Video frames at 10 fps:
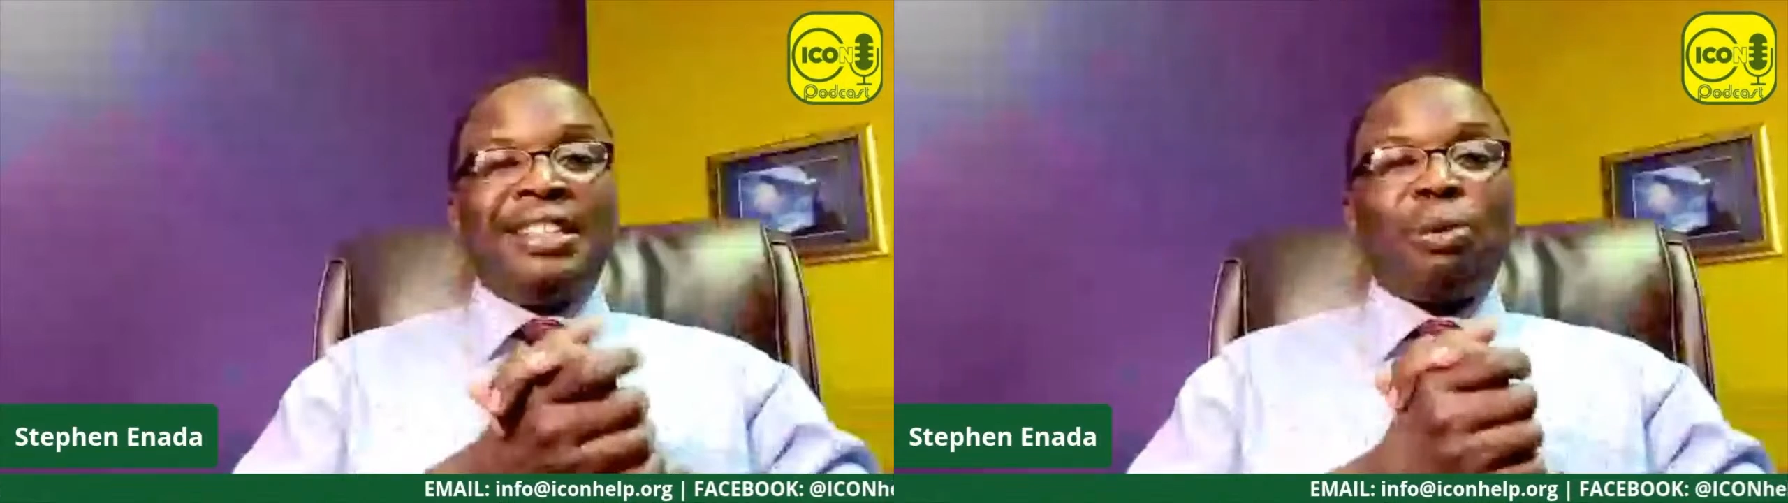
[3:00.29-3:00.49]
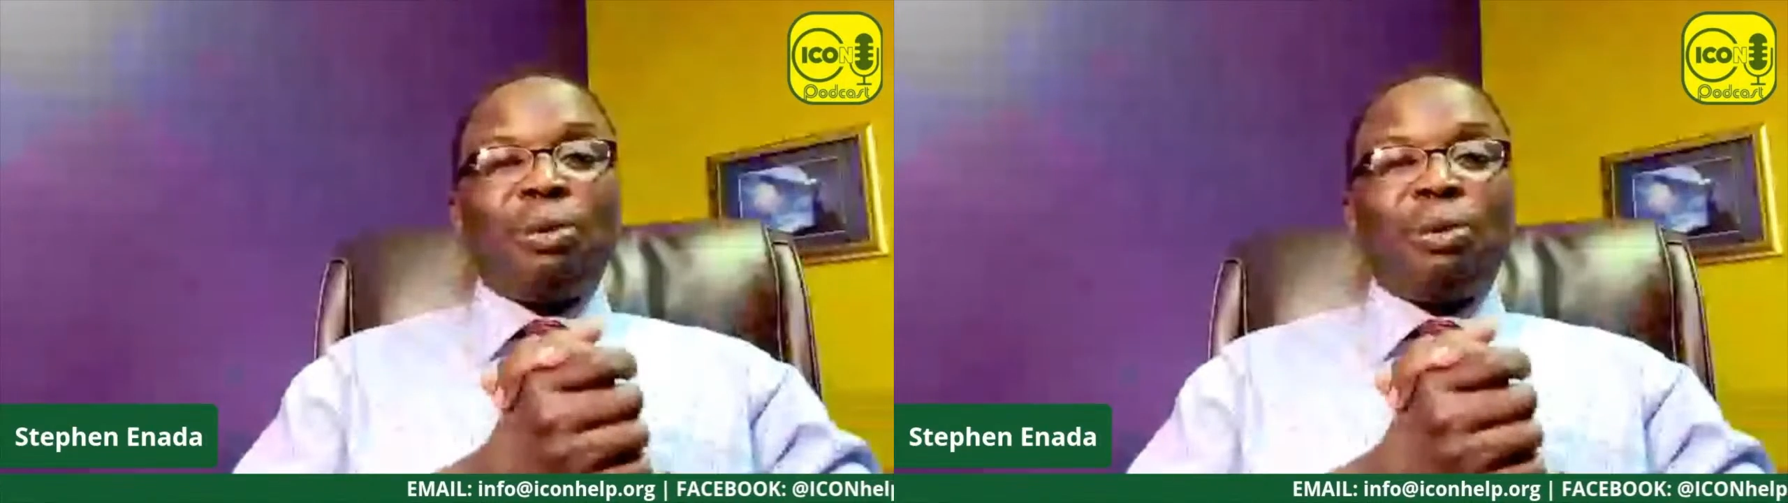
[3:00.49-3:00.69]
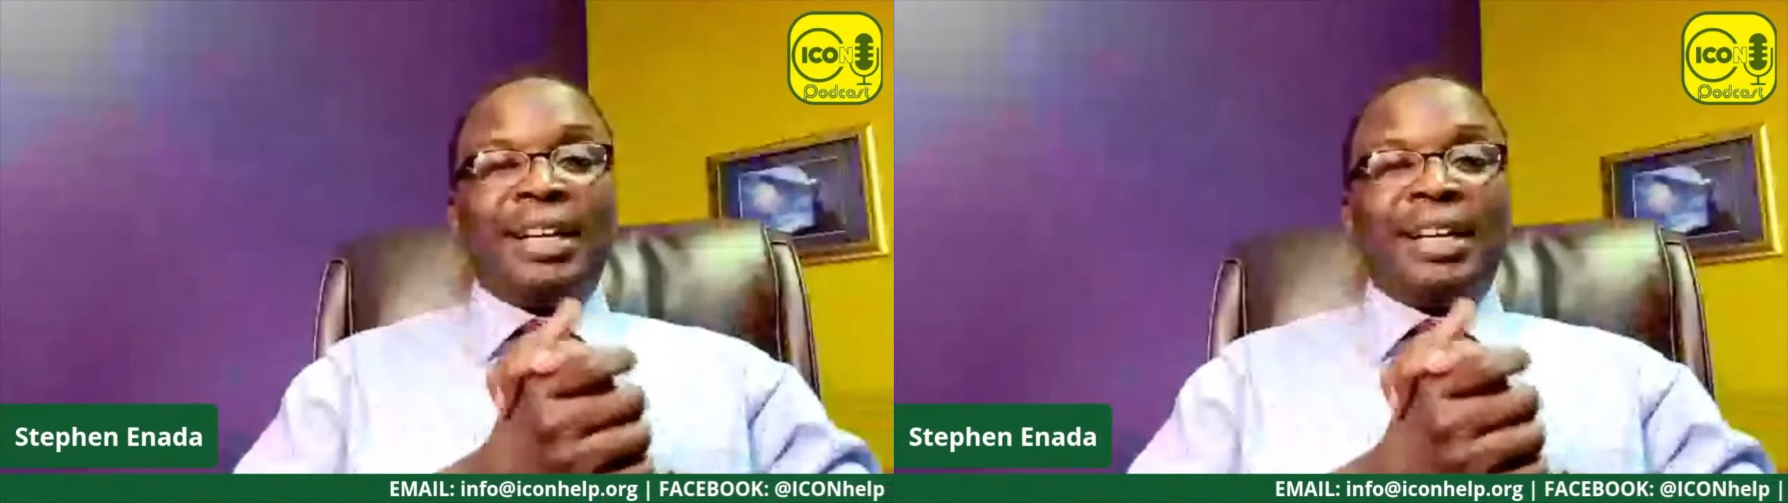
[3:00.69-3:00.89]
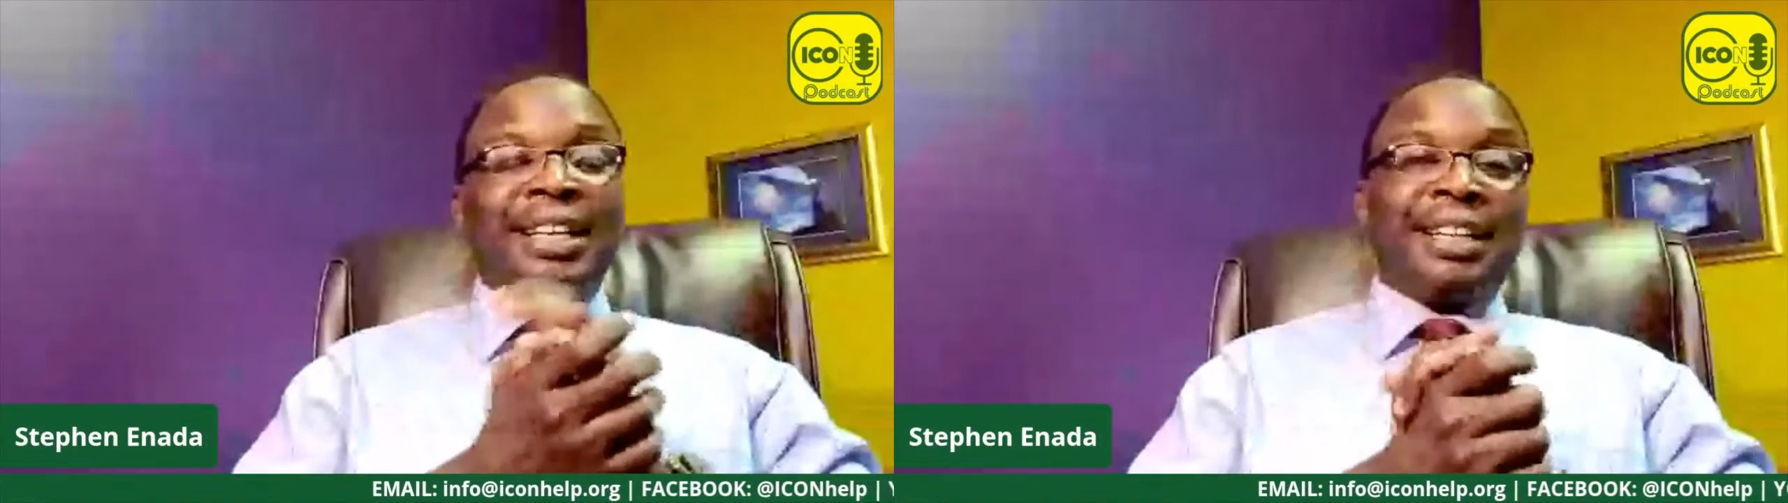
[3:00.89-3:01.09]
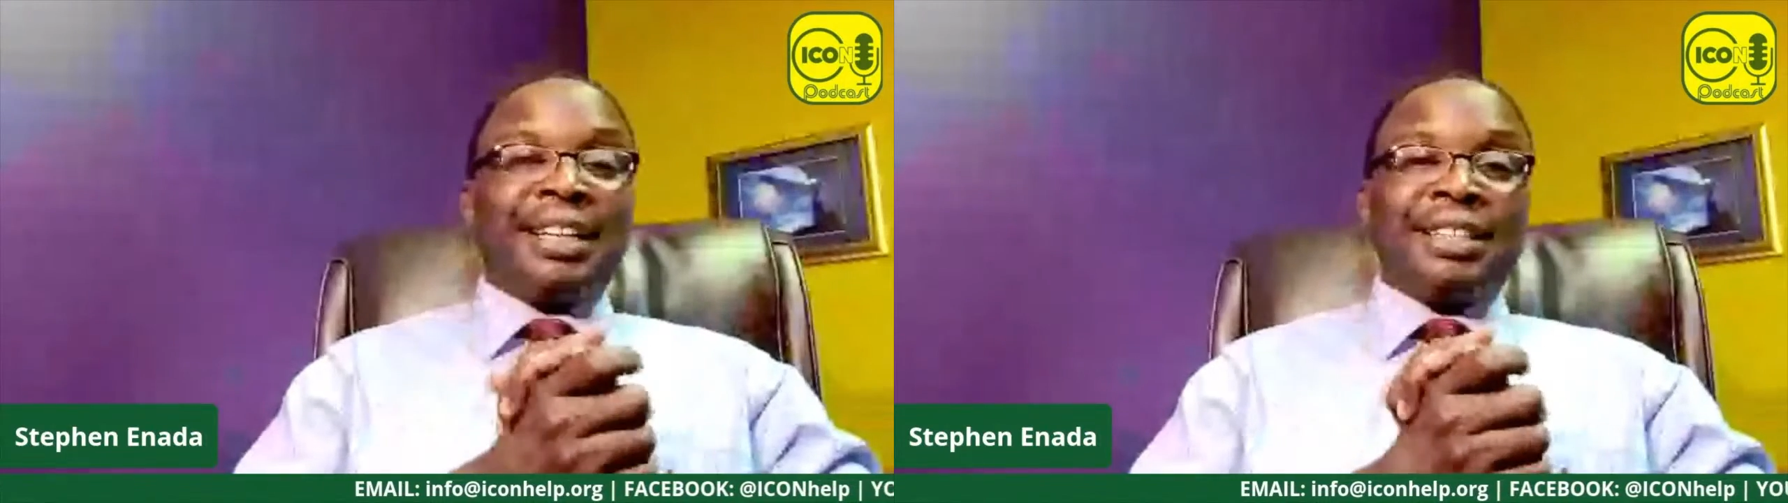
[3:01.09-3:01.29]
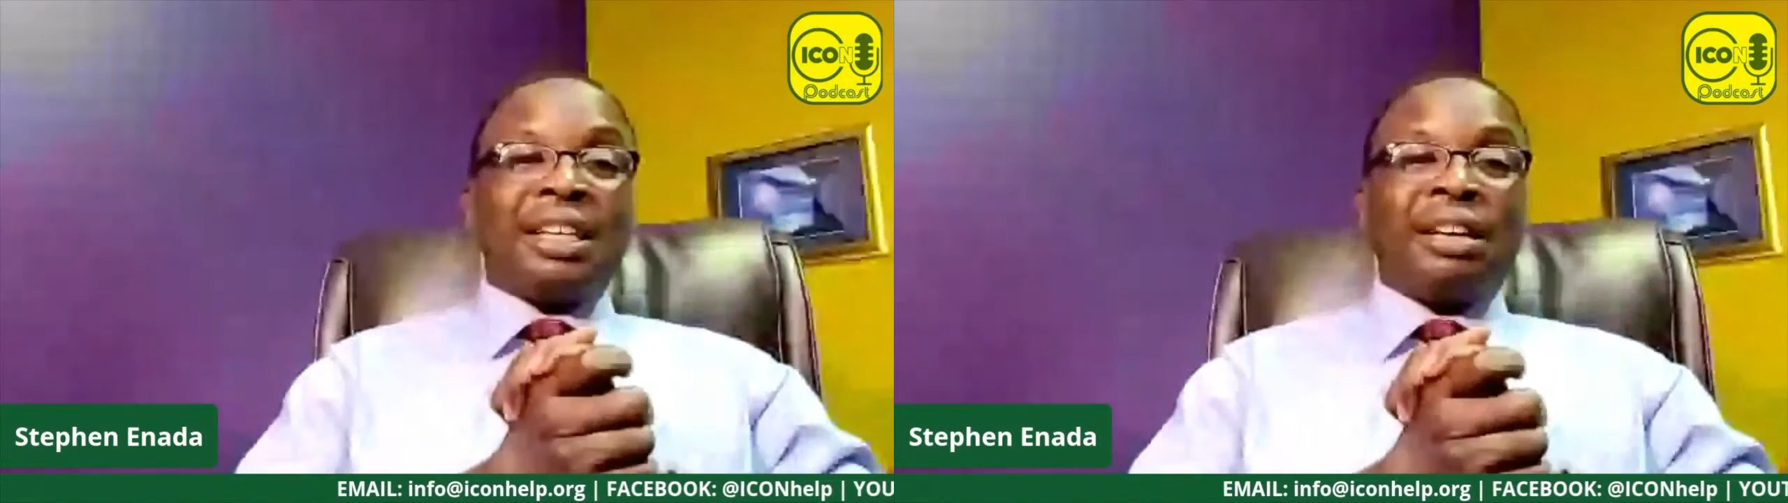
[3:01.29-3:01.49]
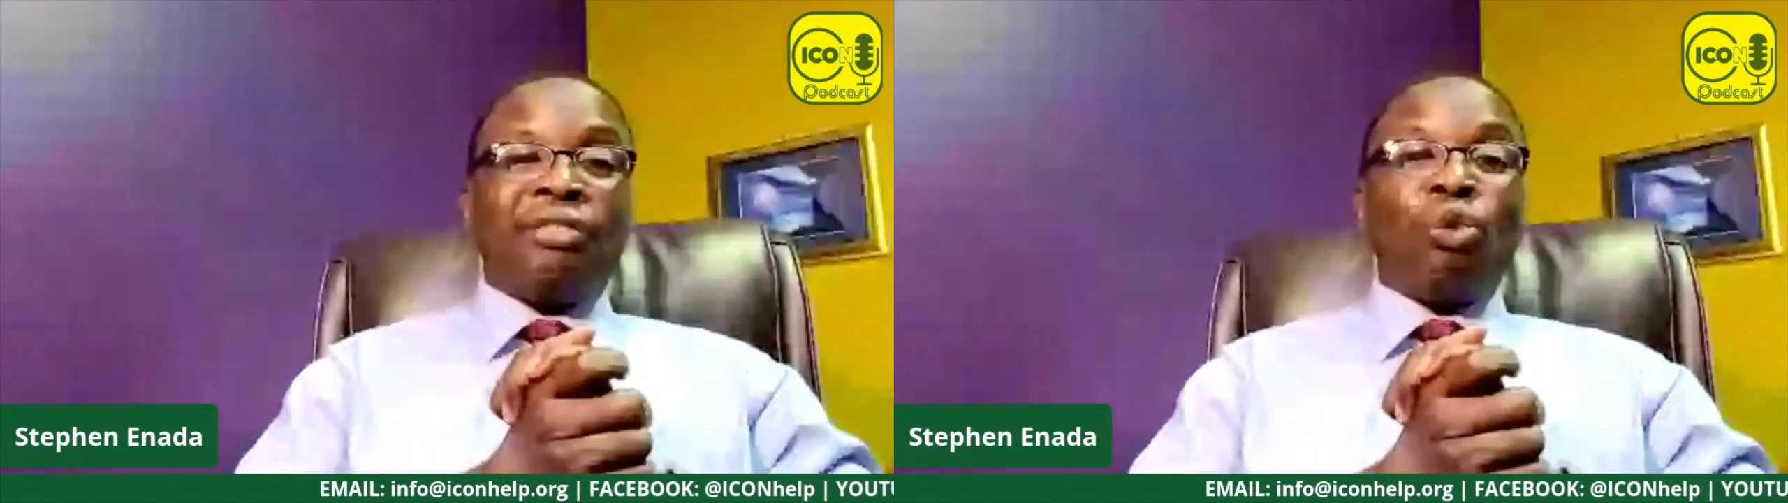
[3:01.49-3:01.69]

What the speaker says: while the attackers have